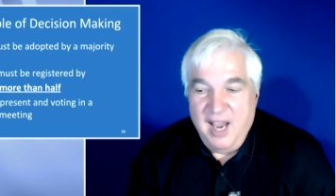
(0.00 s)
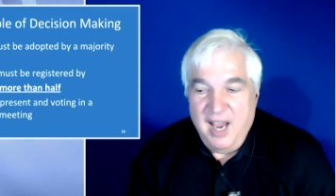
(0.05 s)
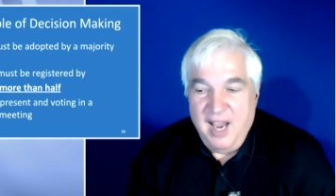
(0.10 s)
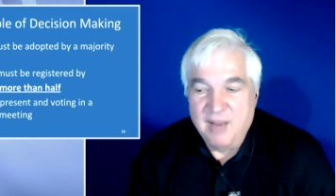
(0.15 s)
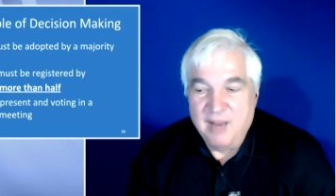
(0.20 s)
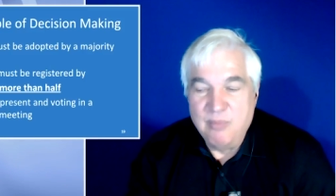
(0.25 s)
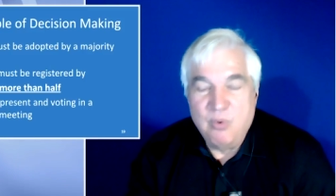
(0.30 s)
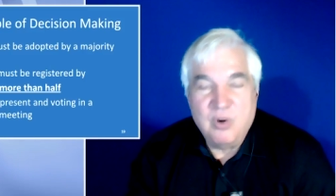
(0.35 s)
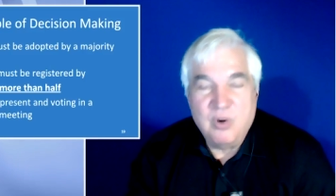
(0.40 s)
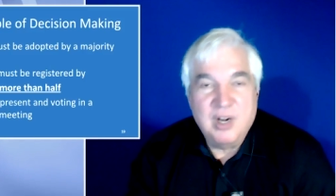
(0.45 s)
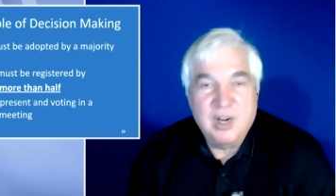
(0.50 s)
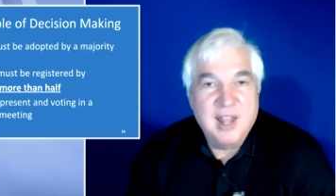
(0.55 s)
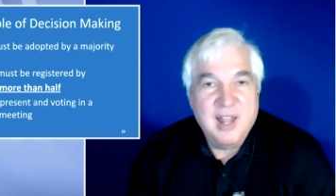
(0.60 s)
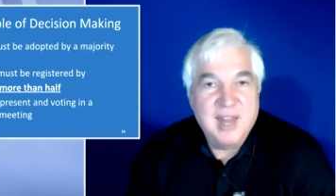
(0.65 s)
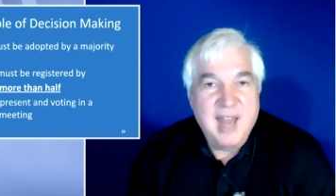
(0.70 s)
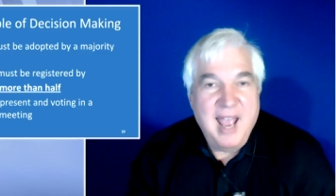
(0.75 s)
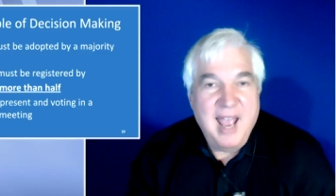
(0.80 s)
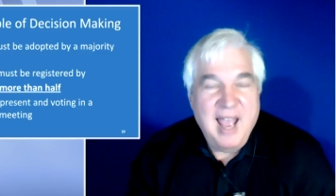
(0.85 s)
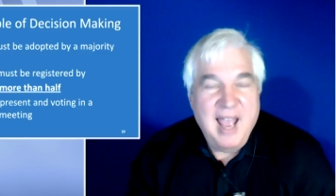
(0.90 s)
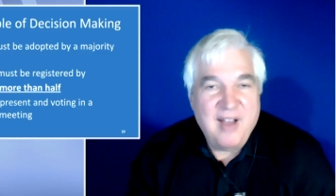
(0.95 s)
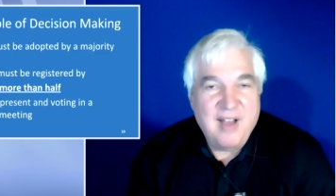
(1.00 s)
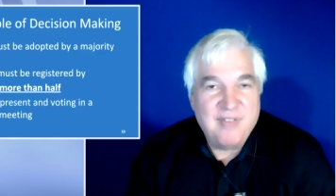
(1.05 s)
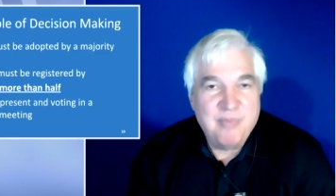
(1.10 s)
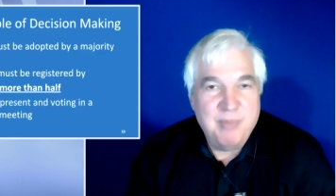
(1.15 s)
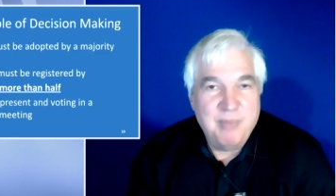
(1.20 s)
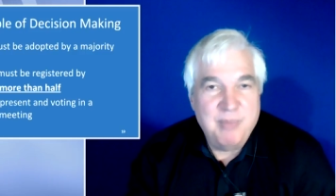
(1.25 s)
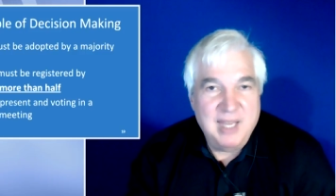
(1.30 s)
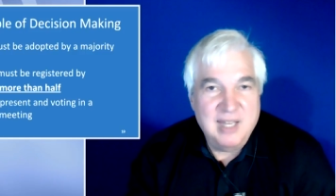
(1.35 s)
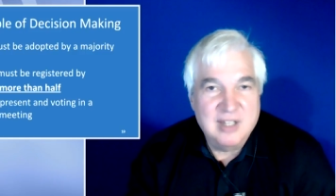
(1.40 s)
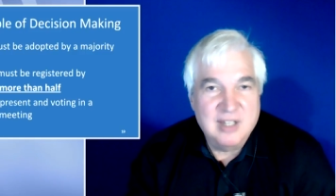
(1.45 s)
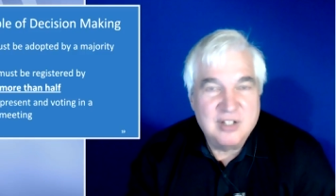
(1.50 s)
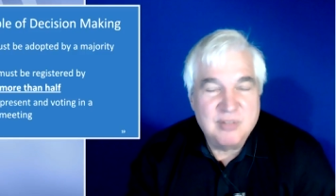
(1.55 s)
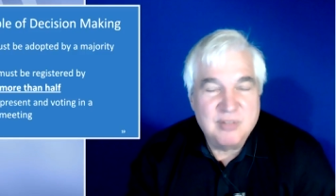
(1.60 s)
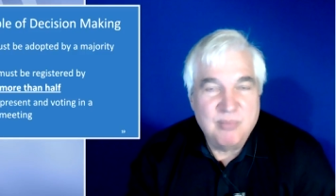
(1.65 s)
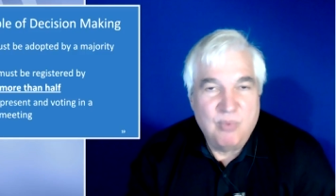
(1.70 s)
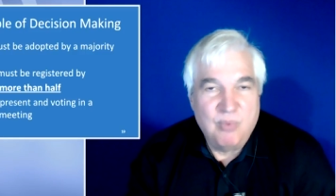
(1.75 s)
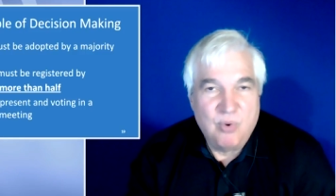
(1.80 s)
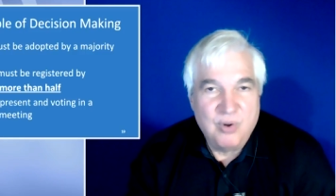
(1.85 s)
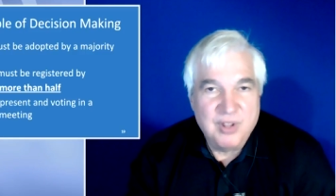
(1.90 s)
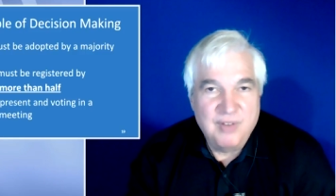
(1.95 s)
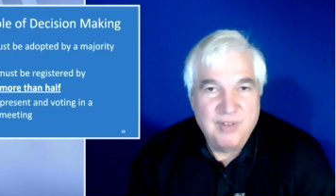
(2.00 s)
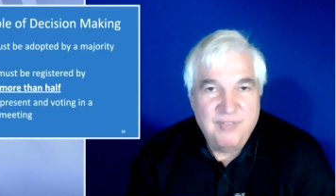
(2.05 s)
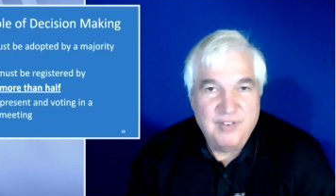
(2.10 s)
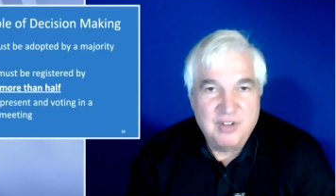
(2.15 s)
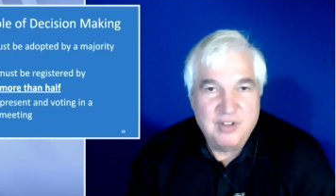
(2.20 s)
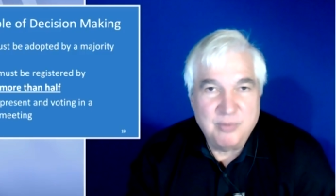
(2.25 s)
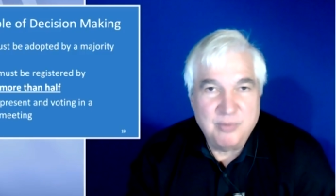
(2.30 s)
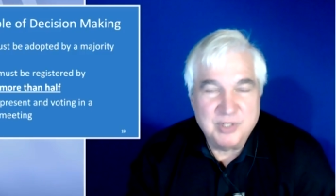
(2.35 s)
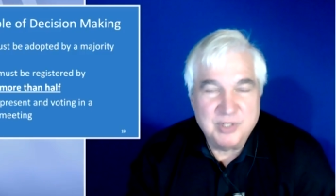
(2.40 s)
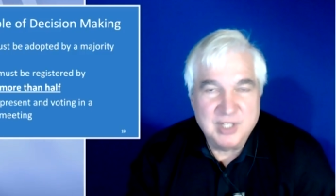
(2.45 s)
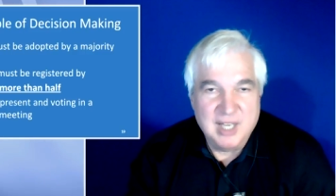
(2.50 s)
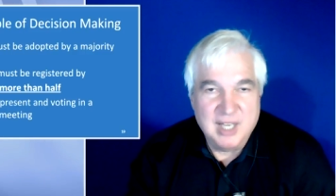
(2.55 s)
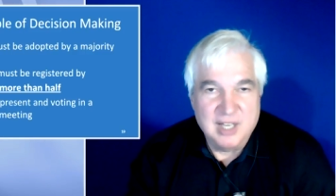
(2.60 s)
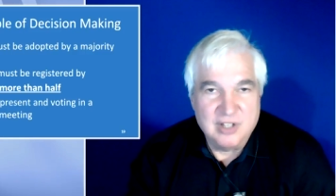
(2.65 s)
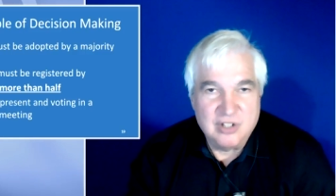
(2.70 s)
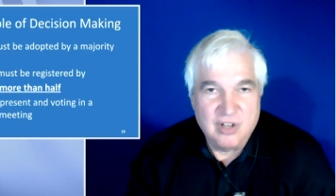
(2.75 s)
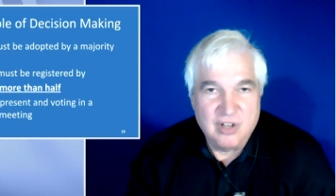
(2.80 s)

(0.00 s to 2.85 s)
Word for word: And more than half means more than 50%.